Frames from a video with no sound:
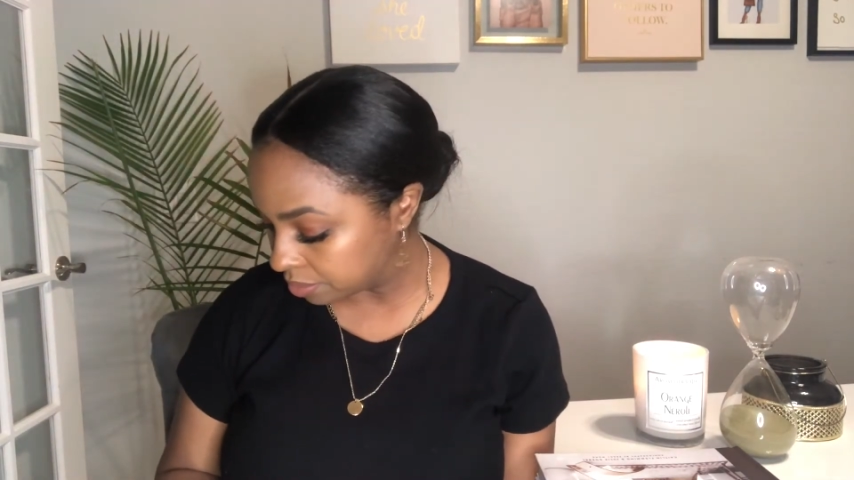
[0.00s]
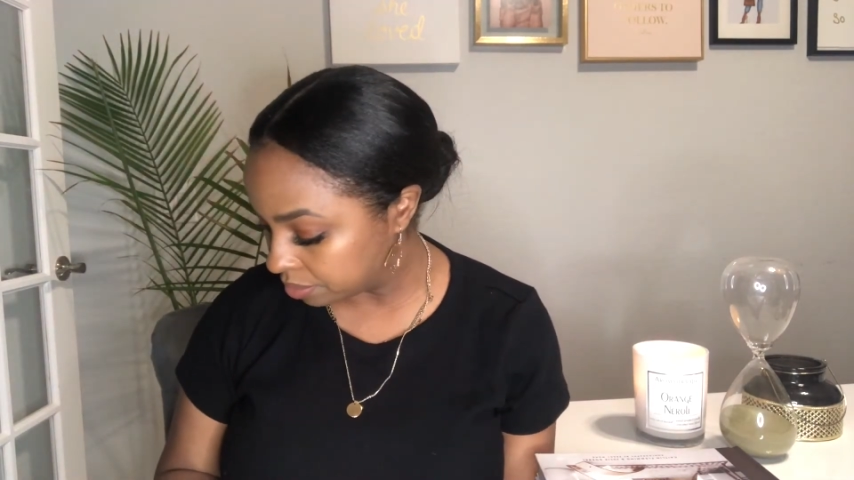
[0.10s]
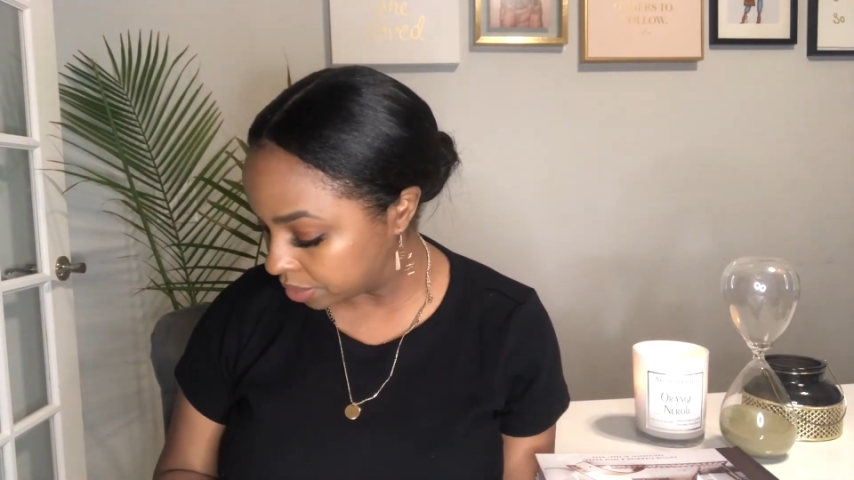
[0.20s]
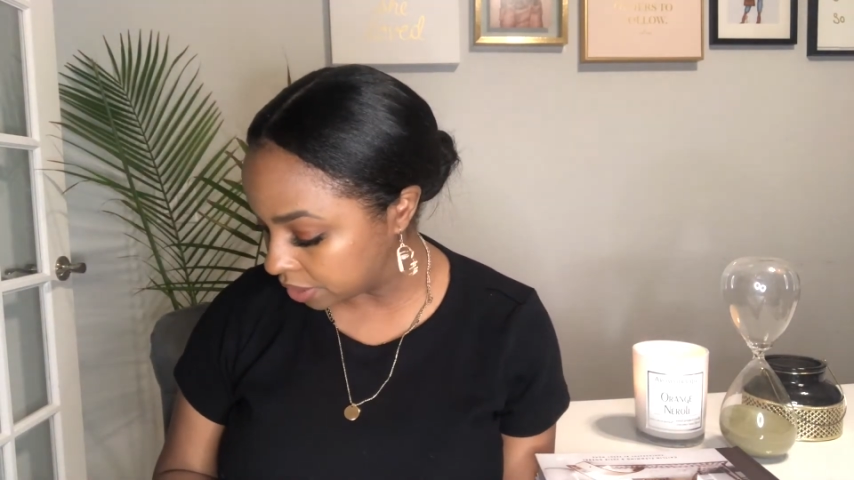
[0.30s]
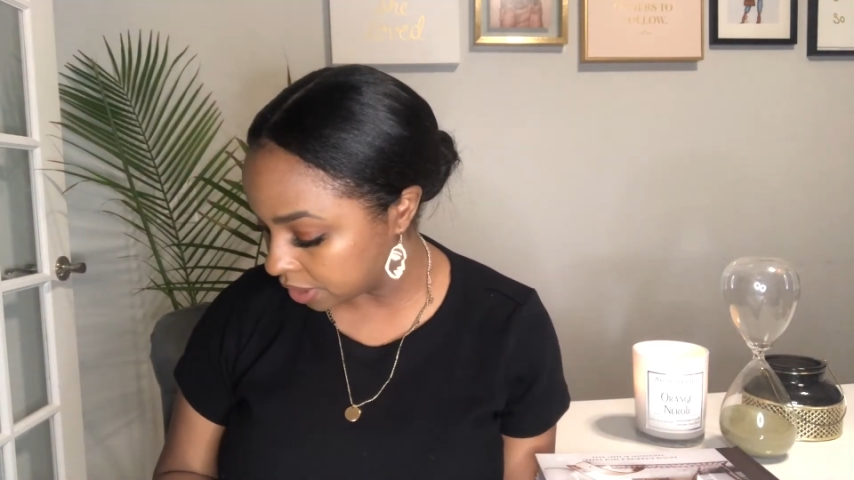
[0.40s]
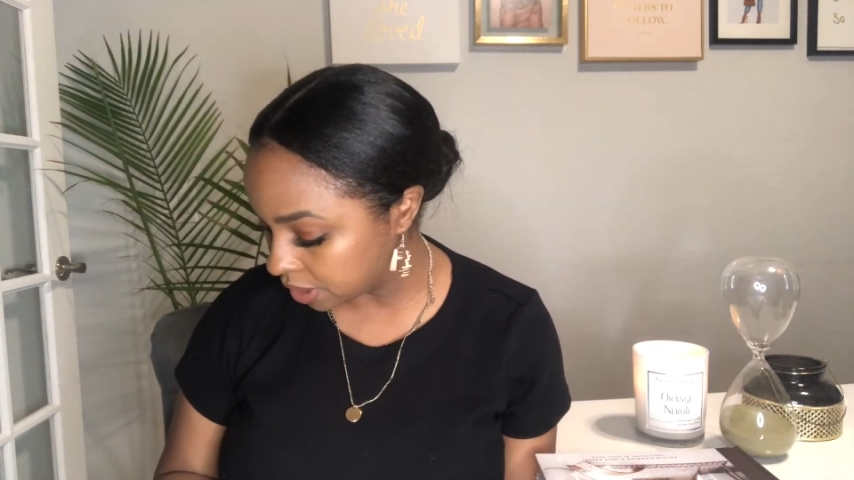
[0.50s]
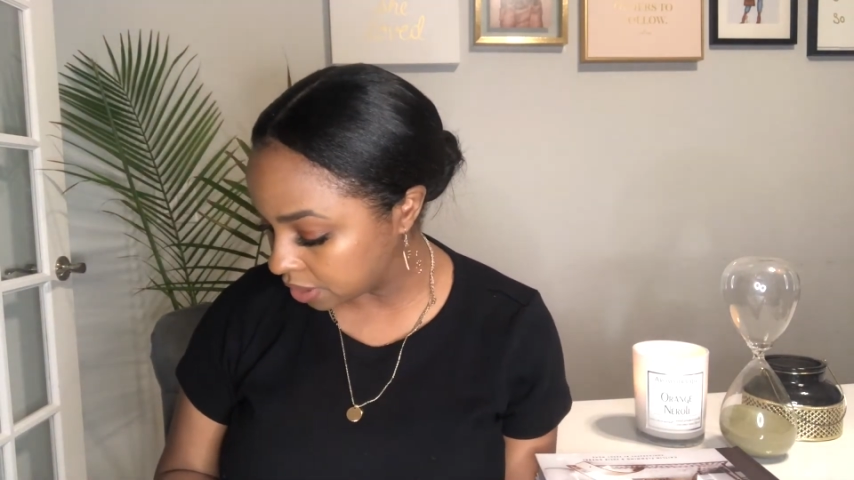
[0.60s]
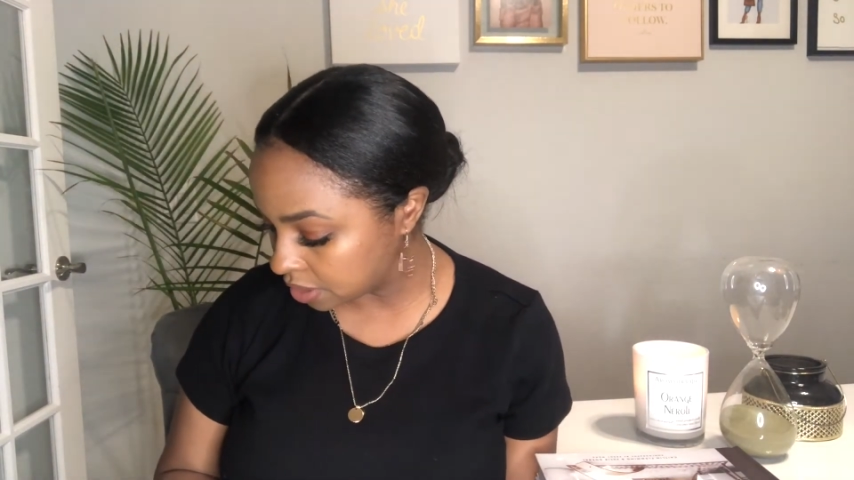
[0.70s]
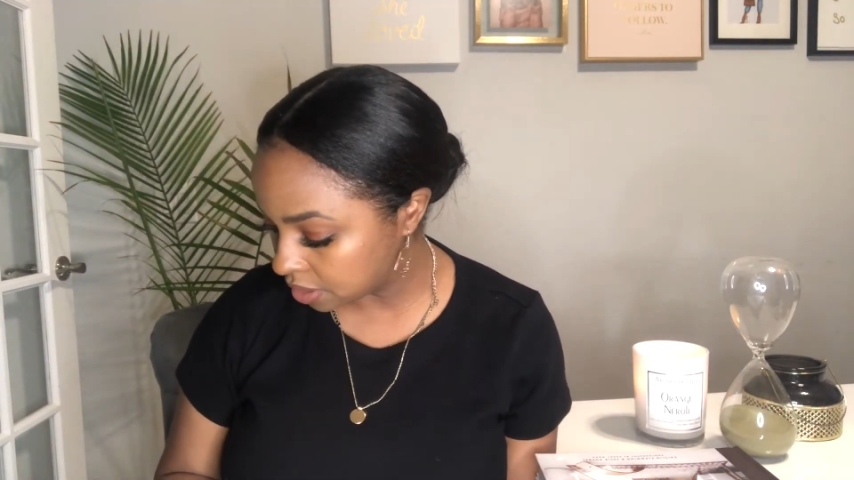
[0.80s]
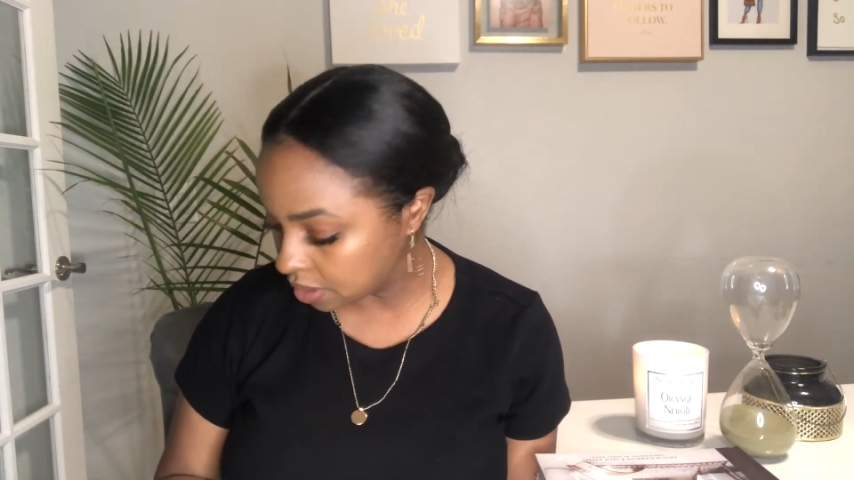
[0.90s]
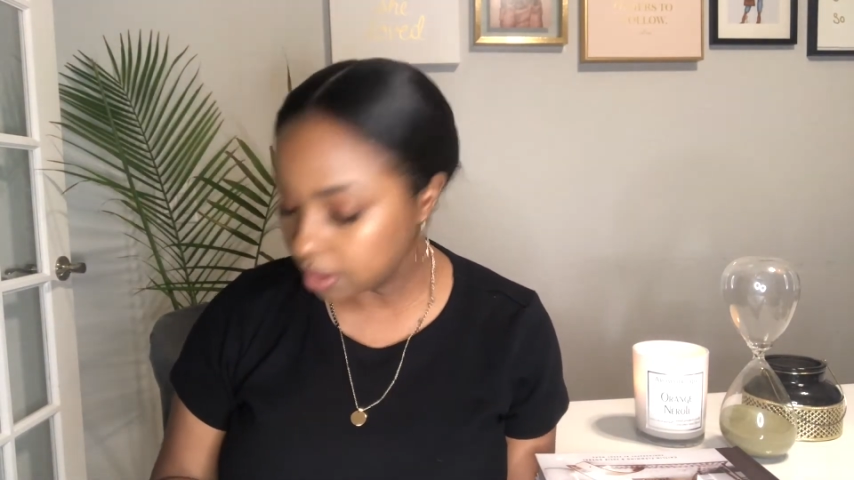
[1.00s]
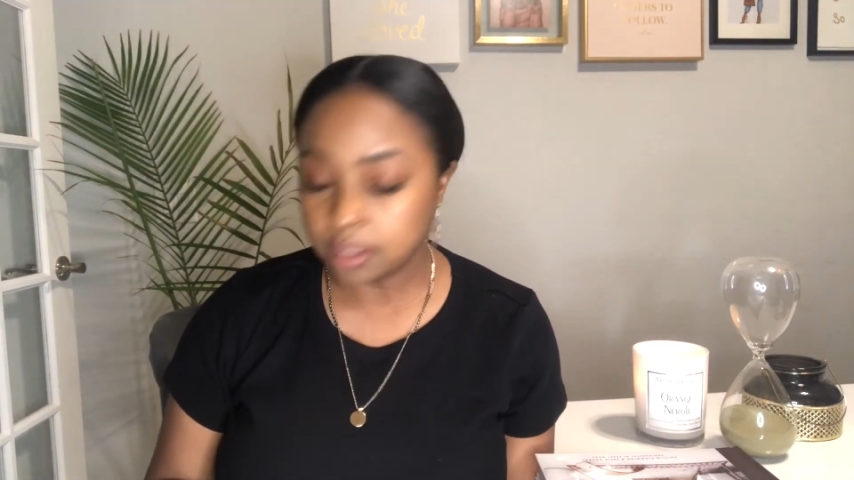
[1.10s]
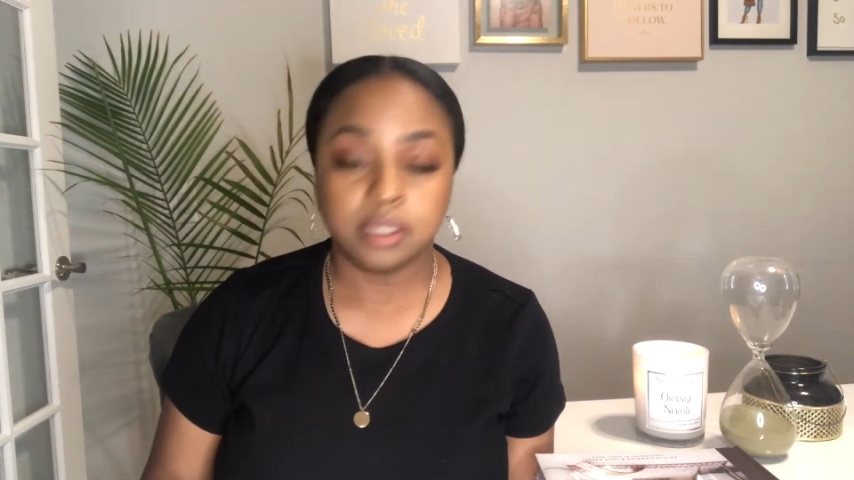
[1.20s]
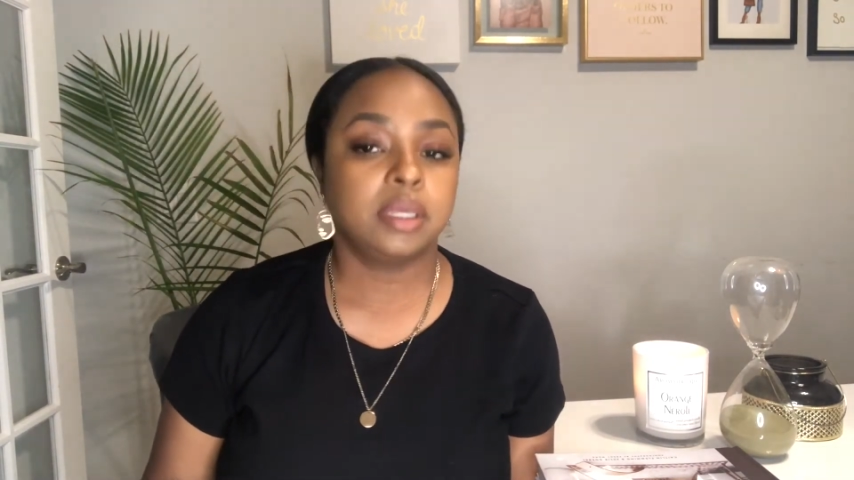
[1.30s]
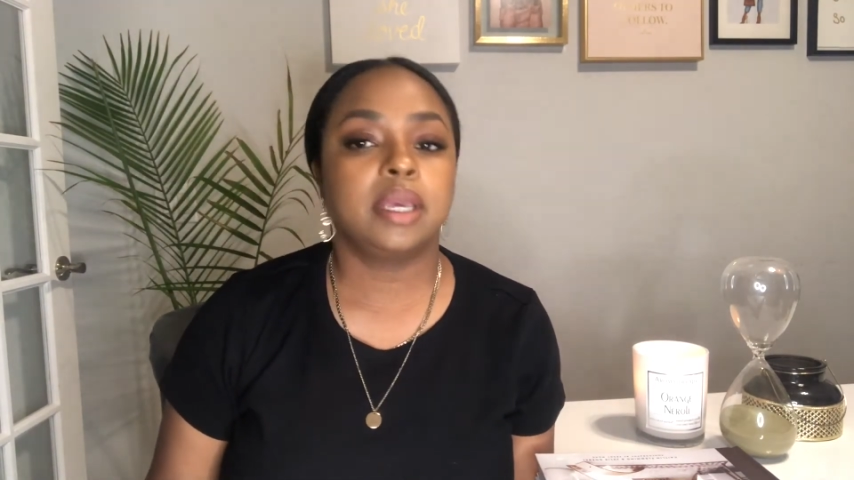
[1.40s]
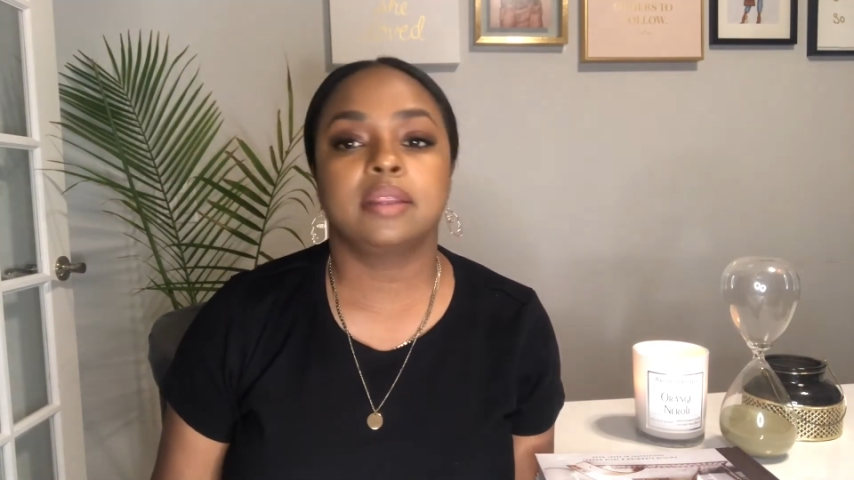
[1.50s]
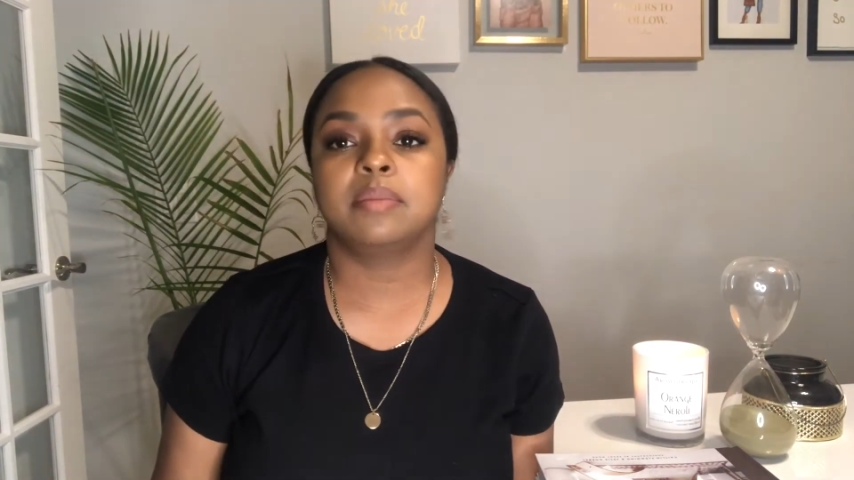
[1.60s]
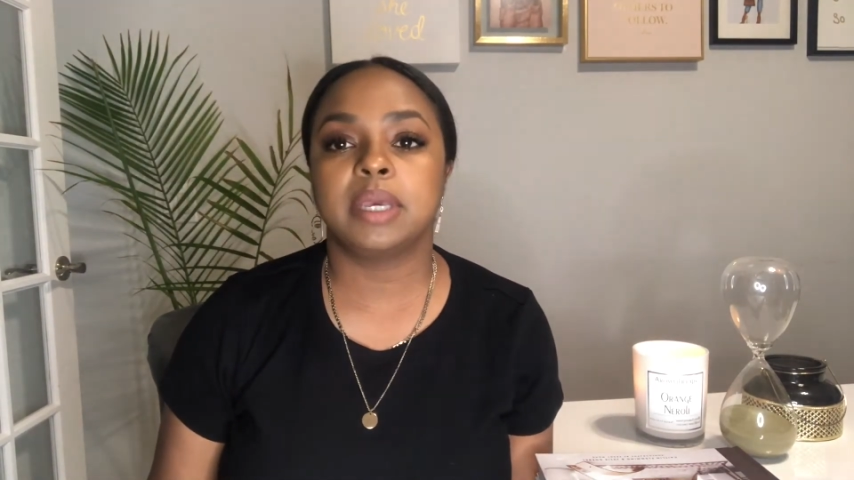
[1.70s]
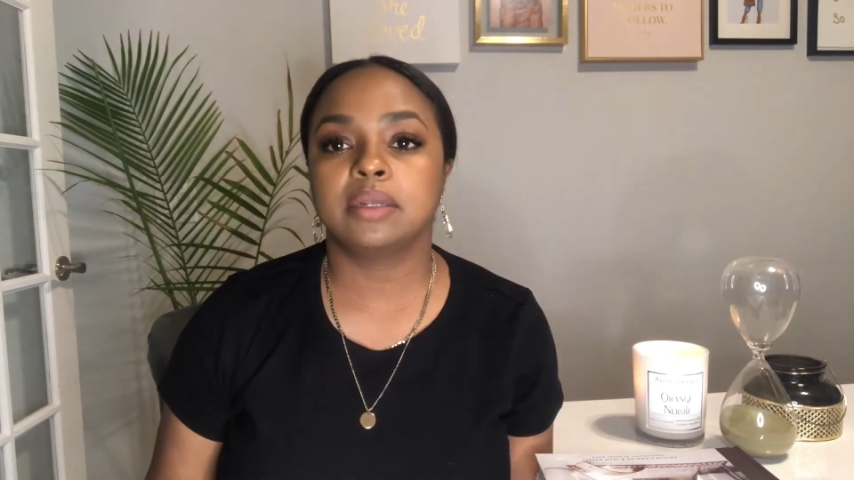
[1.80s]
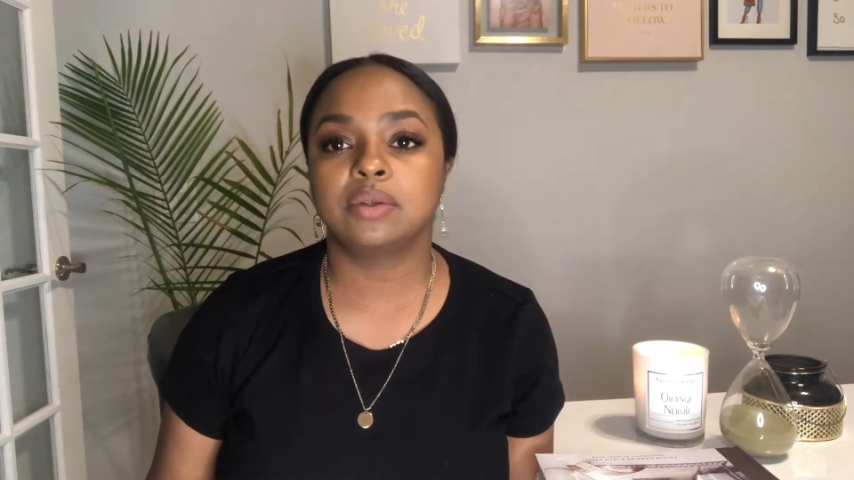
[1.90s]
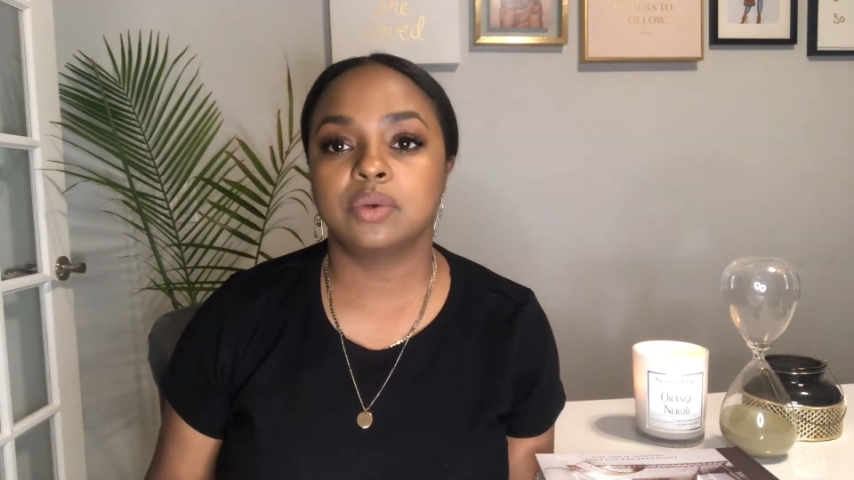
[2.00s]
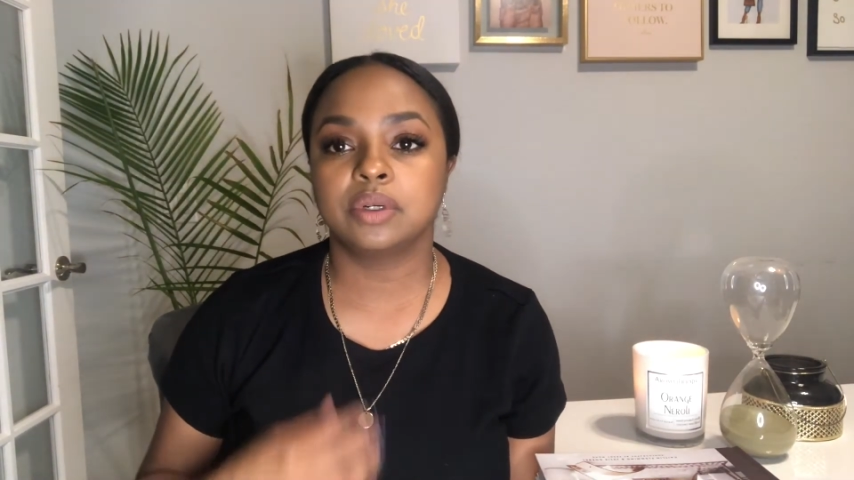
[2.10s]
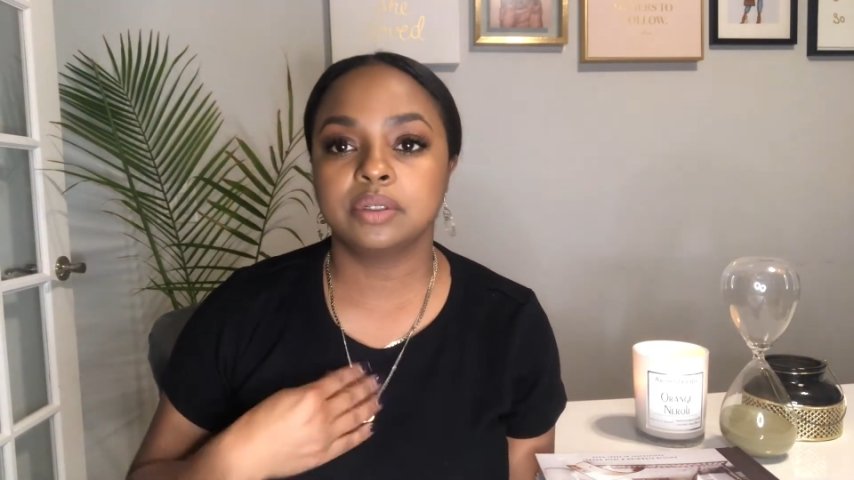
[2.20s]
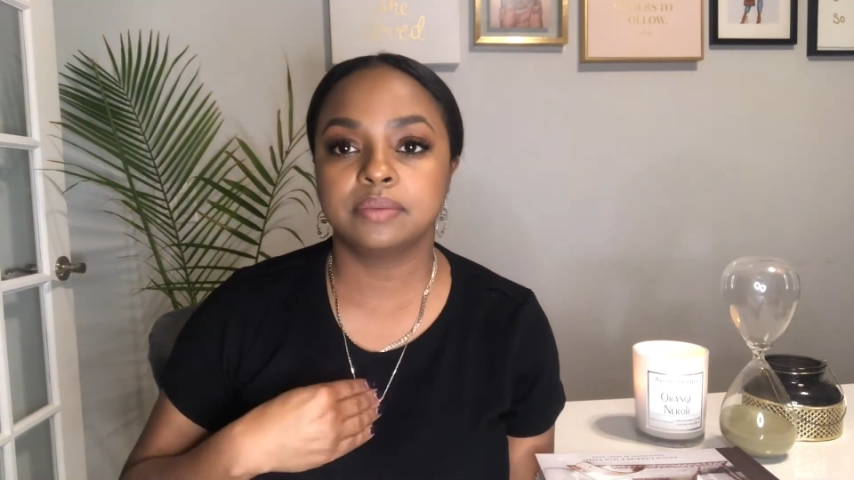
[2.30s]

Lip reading: put it at the back door,